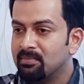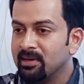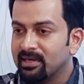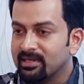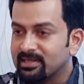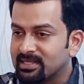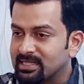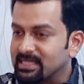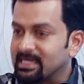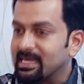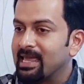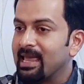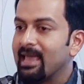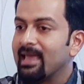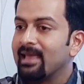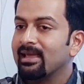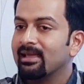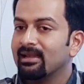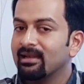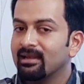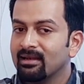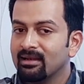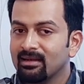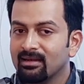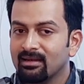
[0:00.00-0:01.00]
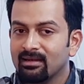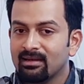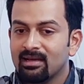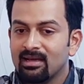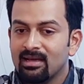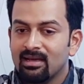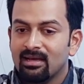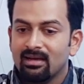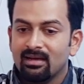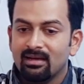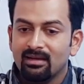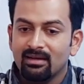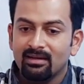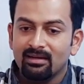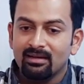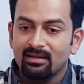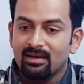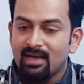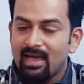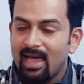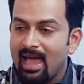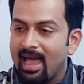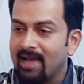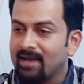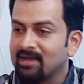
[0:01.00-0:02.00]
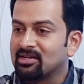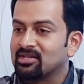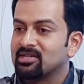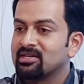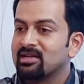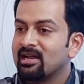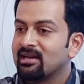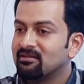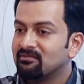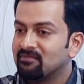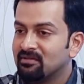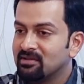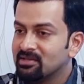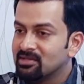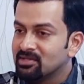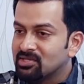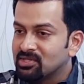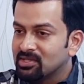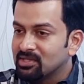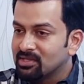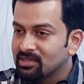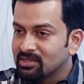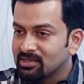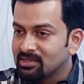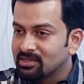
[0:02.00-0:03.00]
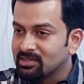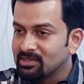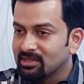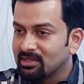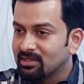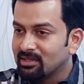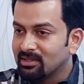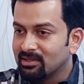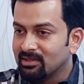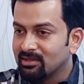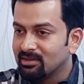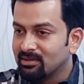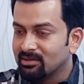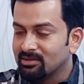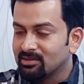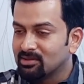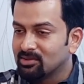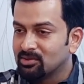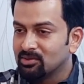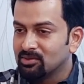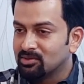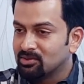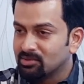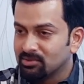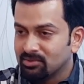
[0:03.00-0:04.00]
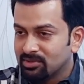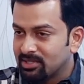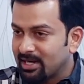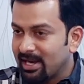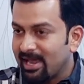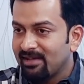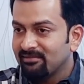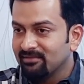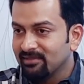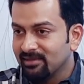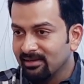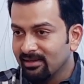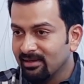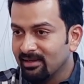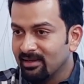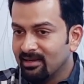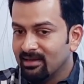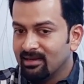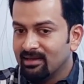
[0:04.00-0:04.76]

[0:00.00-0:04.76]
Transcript: big-scale mm. uh, action adventures uh, mm. to to travel.